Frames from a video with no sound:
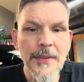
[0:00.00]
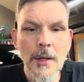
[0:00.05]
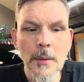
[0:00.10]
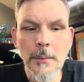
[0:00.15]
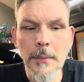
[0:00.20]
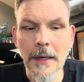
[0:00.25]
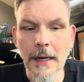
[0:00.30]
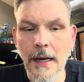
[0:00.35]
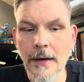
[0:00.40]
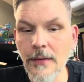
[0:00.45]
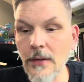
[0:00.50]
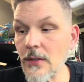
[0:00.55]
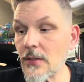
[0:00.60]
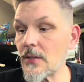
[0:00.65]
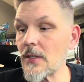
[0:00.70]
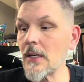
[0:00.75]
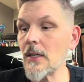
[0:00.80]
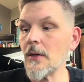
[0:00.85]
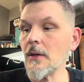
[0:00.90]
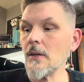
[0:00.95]
But every
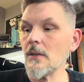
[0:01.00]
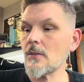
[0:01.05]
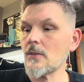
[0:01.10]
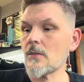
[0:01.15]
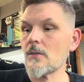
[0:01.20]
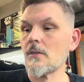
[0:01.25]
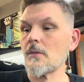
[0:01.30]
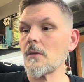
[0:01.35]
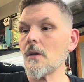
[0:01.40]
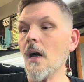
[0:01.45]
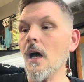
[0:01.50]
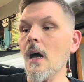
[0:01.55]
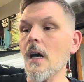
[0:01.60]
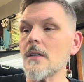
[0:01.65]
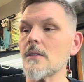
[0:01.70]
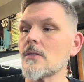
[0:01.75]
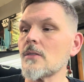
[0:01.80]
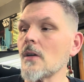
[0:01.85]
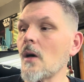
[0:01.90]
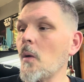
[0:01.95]
serious
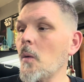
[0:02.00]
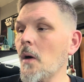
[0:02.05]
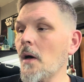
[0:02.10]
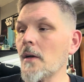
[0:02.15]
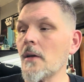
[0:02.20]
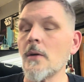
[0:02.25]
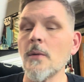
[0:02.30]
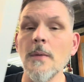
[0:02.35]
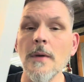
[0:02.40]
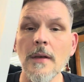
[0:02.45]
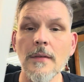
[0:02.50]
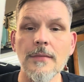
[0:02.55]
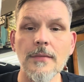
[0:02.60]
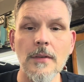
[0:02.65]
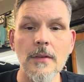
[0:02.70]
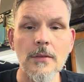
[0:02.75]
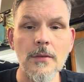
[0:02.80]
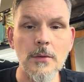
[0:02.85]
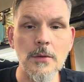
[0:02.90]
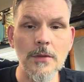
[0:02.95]
saltwater and reef
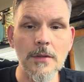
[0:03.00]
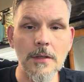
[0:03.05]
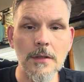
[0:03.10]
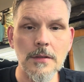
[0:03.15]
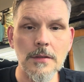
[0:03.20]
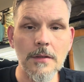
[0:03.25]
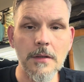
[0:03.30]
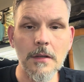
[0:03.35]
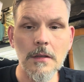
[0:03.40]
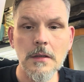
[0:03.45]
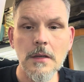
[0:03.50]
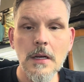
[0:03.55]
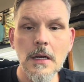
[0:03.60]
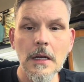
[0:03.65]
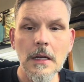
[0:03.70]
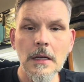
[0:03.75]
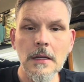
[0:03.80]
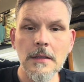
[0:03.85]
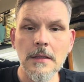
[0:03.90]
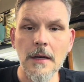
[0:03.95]
enthusiast
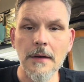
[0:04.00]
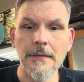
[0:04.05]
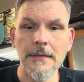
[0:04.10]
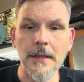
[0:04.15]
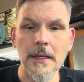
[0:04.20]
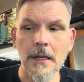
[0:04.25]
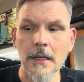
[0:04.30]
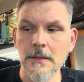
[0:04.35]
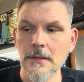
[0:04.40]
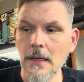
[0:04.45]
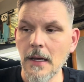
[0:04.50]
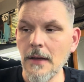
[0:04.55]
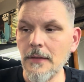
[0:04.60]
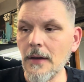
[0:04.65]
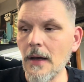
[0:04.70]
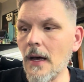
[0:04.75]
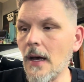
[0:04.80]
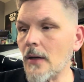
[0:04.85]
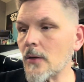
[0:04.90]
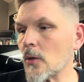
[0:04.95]
definitely needs to have a
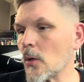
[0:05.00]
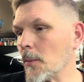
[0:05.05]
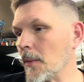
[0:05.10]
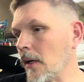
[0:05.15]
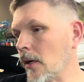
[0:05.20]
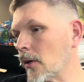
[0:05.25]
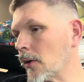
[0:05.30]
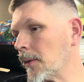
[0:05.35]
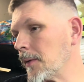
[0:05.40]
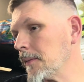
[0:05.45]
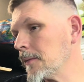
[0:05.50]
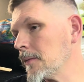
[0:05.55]
hydrometer.